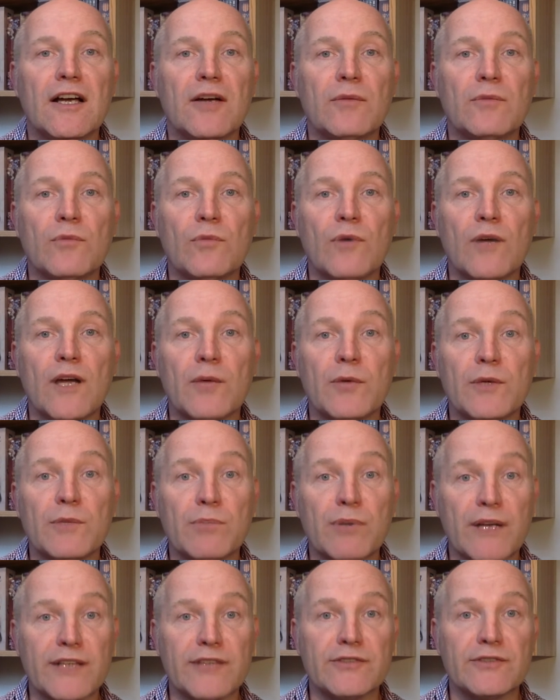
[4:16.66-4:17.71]
where we
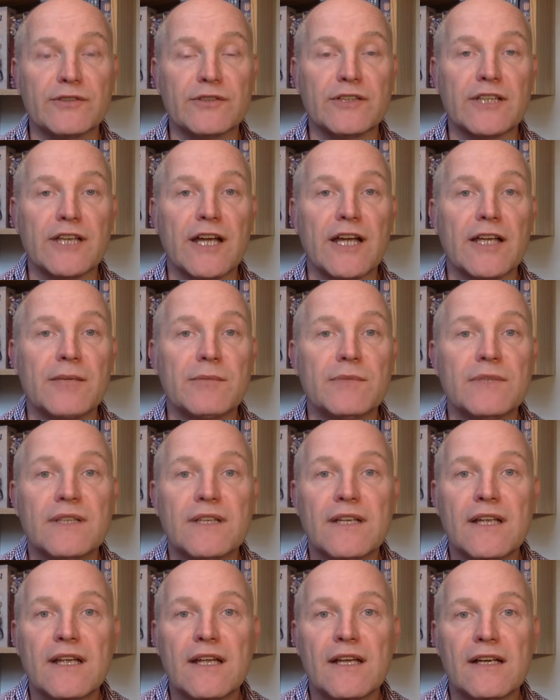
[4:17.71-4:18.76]
played through the game
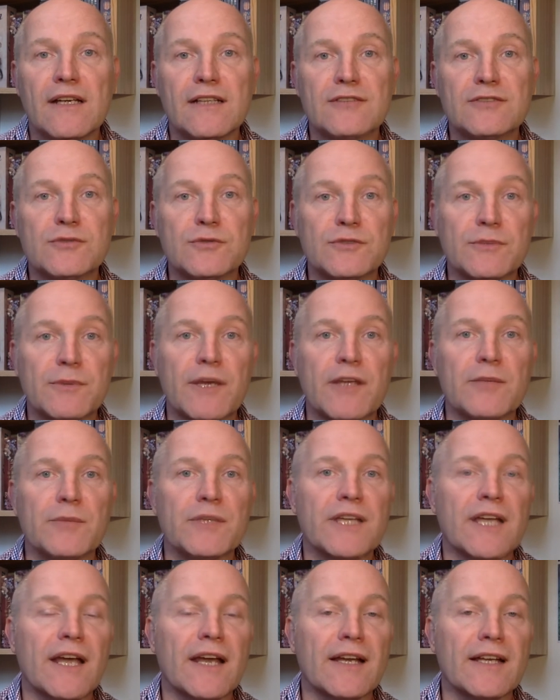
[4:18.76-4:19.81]
and talked about
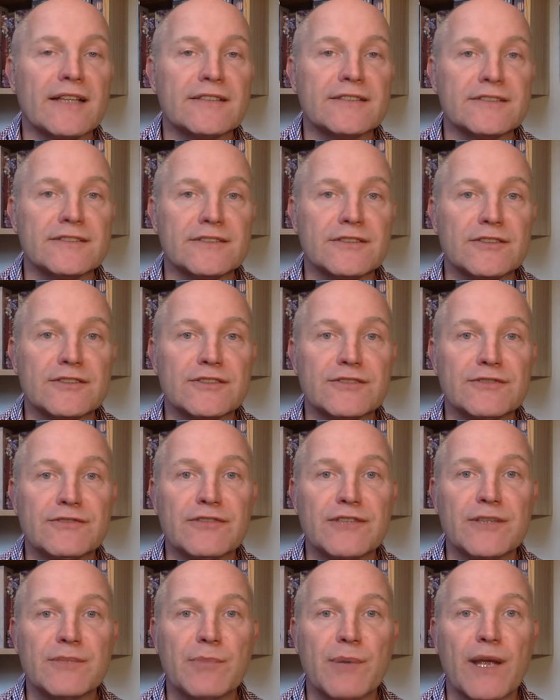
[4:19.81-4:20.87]
mechanics and got some
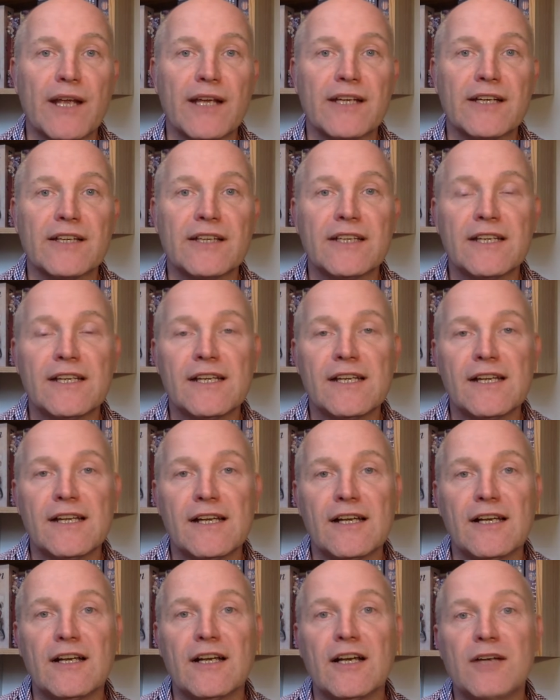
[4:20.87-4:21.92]
feedback.
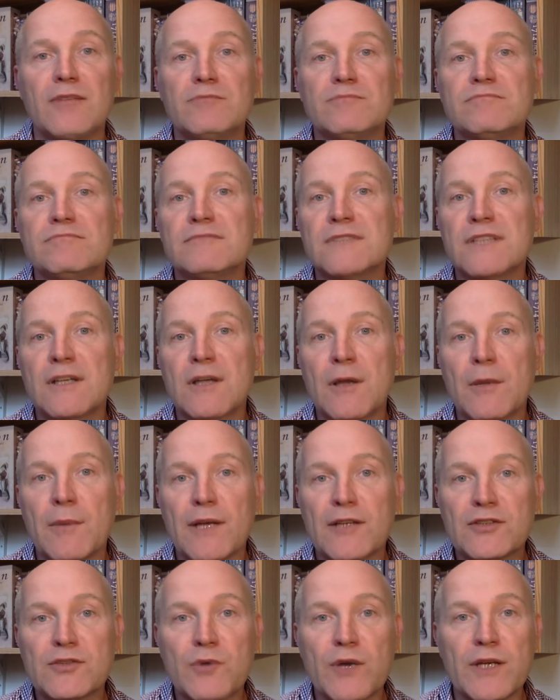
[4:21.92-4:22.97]

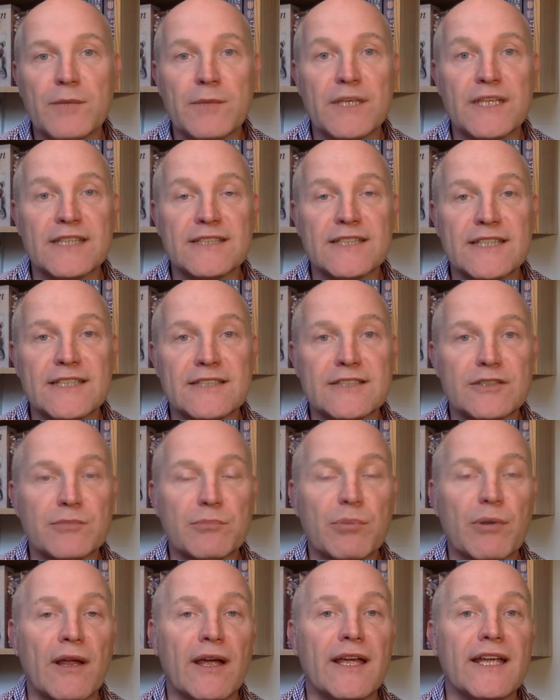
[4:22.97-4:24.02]
About 20 minutes into
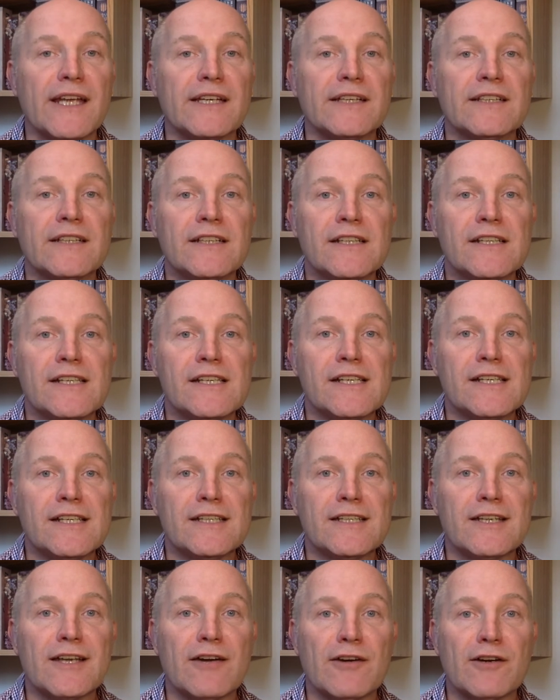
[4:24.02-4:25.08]
playing,
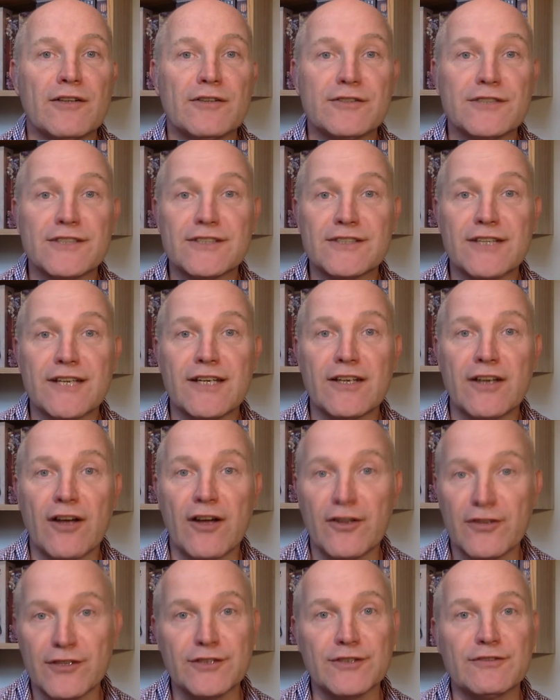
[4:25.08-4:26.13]
Yarrow just said,
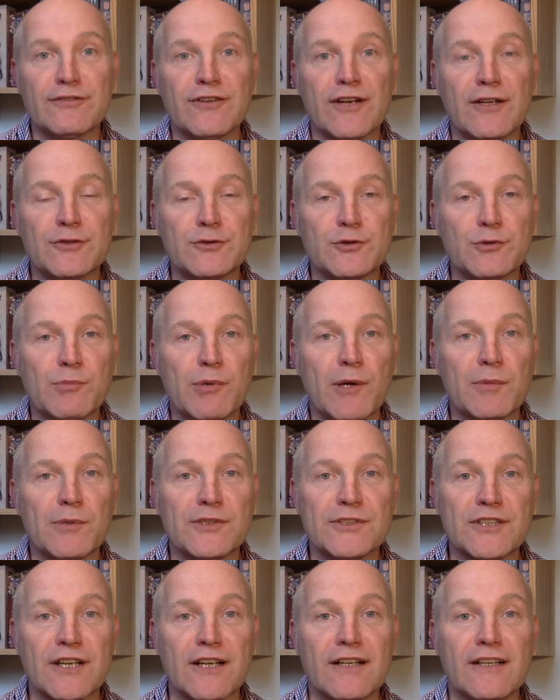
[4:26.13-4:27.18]
"I think you found your
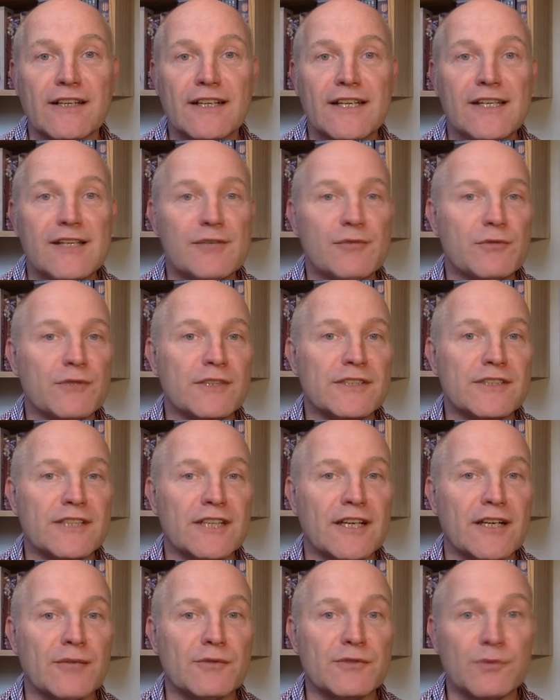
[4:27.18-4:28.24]
publisher," which
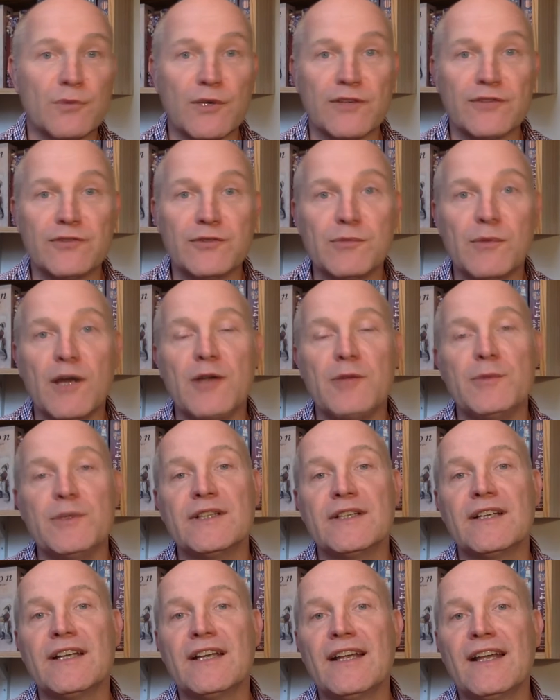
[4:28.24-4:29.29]
was a wonderful
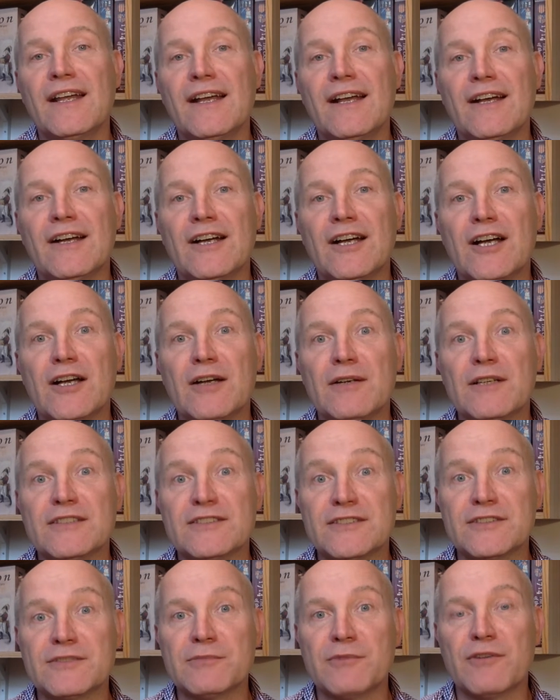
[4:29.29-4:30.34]
moment, as
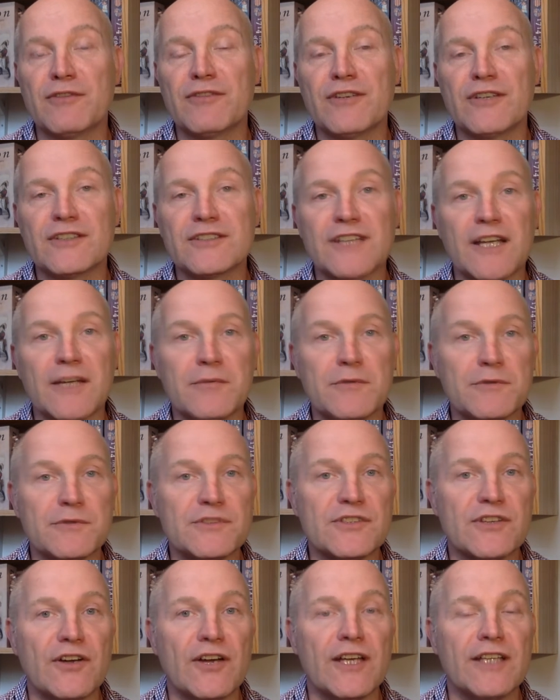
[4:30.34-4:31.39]
this is my first game that was
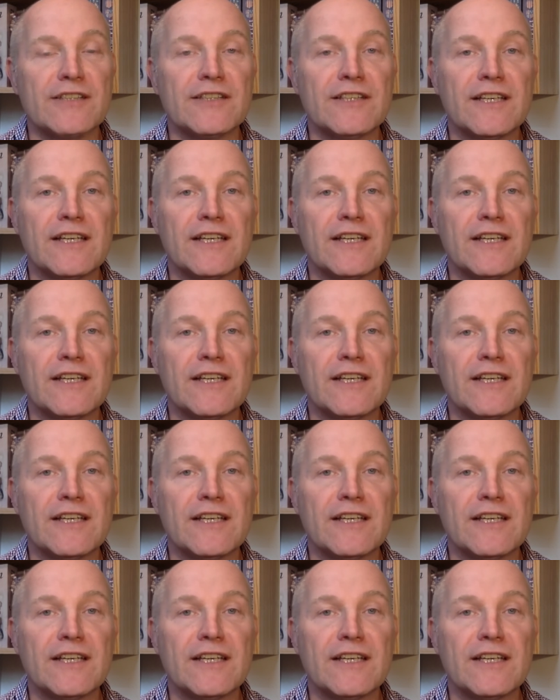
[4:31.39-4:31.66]
signed.